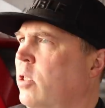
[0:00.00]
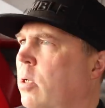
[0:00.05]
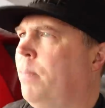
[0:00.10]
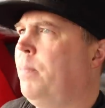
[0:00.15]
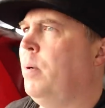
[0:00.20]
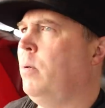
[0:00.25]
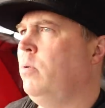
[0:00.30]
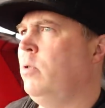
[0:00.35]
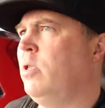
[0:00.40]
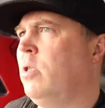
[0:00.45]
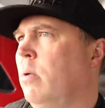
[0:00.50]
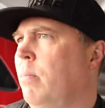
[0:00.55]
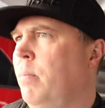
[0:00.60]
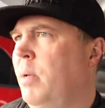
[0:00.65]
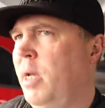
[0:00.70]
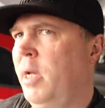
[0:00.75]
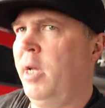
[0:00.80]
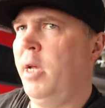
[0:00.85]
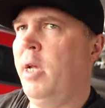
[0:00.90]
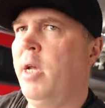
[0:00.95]
supposed to
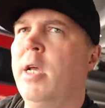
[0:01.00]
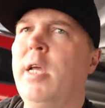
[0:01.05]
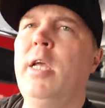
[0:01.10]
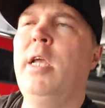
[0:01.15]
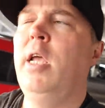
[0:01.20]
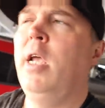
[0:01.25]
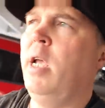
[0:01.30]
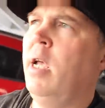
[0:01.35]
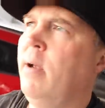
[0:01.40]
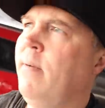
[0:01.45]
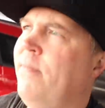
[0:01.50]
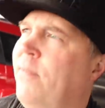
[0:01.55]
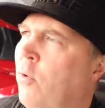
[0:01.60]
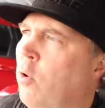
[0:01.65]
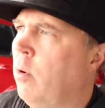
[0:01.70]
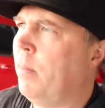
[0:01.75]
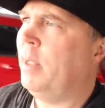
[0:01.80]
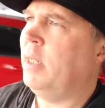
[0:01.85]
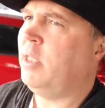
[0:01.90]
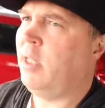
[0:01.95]
be
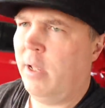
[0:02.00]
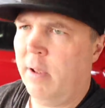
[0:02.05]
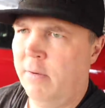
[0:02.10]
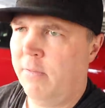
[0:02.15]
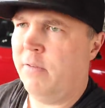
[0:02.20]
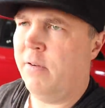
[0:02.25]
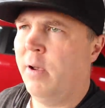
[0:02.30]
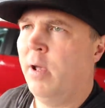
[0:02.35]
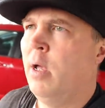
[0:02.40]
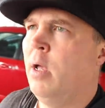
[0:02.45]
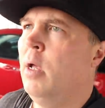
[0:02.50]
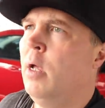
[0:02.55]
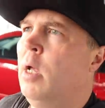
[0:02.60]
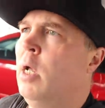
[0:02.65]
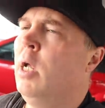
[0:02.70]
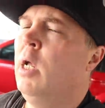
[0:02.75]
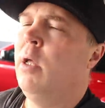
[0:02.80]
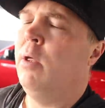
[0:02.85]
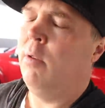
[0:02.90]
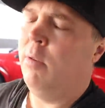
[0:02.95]
informative.
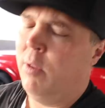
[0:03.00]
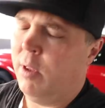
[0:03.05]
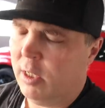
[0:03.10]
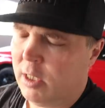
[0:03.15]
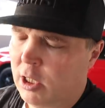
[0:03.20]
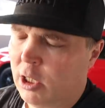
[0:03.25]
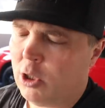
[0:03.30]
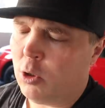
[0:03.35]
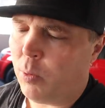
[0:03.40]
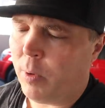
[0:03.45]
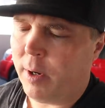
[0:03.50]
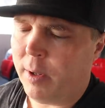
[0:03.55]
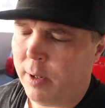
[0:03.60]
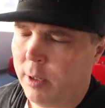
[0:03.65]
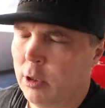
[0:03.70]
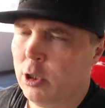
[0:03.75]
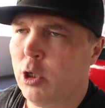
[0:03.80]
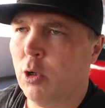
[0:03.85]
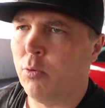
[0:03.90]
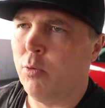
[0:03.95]
This is where
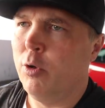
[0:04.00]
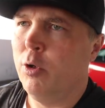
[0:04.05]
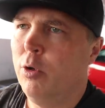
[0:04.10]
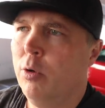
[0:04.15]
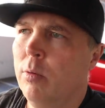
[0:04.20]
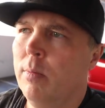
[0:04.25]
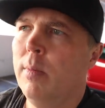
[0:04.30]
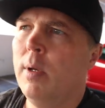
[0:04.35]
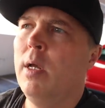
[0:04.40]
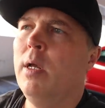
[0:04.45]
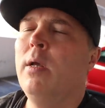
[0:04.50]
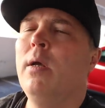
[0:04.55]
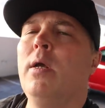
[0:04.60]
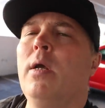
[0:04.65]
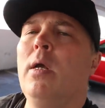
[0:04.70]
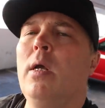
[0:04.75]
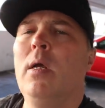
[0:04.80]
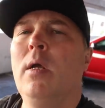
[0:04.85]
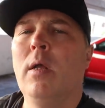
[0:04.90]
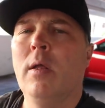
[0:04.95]
there's a room.
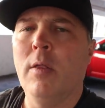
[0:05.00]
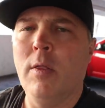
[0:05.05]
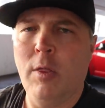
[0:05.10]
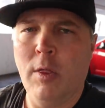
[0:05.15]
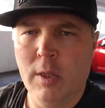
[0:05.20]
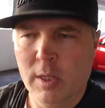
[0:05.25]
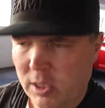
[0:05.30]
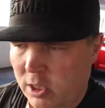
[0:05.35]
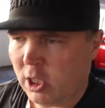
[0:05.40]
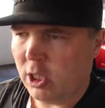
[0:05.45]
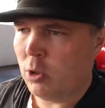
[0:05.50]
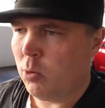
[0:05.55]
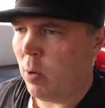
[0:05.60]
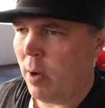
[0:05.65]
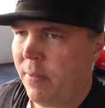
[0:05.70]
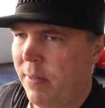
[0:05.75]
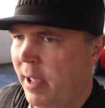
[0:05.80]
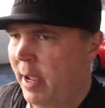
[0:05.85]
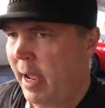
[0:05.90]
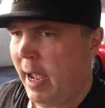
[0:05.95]
This is
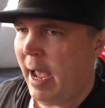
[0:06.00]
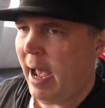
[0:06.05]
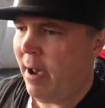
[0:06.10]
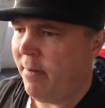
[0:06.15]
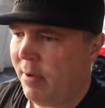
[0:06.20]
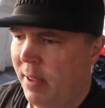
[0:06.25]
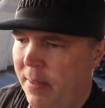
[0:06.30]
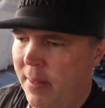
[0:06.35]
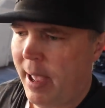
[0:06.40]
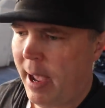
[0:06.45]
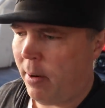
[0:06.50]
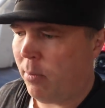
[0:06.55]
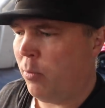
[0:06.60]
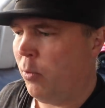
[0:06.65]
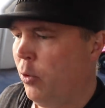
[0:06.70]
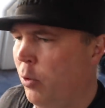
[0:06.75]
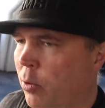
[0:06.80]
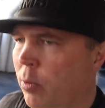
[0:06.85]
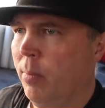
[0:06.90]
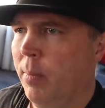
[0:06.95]
what they have at that
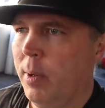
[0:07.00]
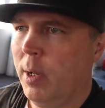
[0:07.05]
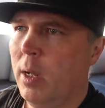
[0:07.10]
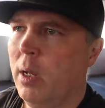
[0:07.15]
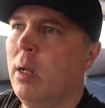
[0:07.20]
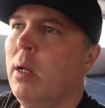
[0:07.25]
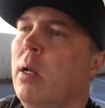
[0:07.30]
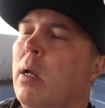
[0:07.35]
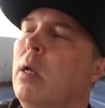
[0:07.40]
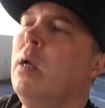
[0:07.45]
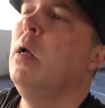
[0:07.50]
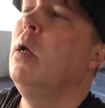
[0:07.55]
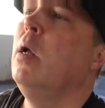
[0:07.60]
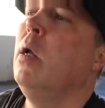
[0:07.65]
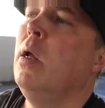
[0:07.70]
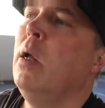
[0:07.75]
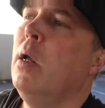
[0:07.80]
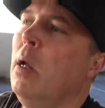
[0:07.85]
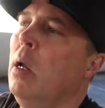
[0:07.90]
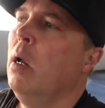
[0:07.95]
room.
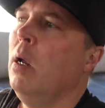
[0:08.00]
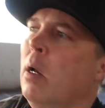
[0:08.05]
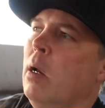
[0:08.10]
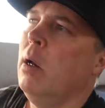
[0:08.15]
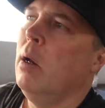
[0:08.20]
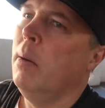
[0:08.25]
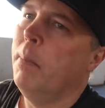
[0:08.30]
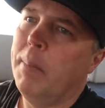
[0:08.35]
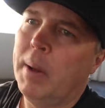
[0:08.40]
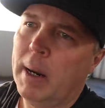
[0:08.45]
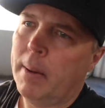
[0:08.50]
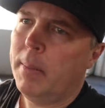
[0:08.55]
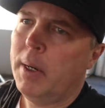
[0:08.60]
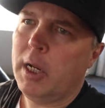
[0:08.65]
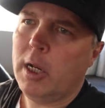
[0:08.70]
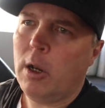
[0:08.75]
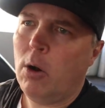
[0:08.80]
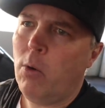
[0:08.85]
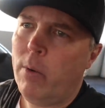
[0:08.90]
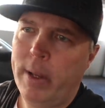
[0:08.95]
But I'm
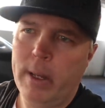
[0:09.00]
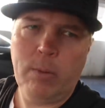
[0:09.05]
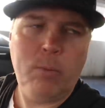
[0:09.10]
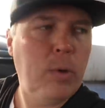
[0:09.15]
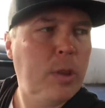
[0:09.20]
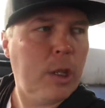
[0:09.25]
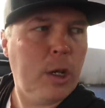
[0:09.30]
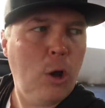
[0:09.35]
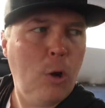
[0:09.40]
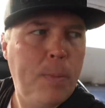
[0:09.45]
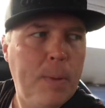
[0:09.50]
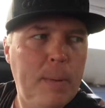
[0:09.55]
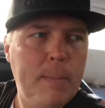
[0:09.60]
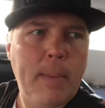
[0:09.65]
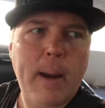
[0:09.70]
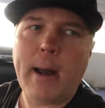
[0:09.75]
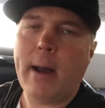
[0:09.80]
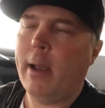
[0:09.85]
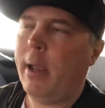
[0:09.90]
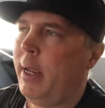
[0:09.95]
going to go in with an open
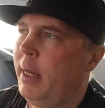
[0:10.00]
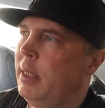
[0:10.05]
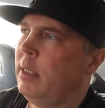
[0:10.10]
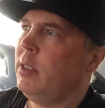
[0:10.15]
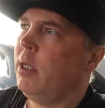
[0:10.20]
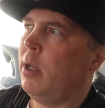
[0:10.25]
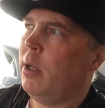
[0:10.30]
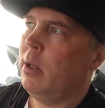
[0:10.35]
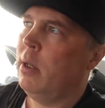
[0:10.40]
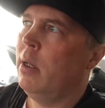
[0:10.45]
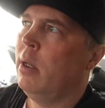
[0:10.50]
mind,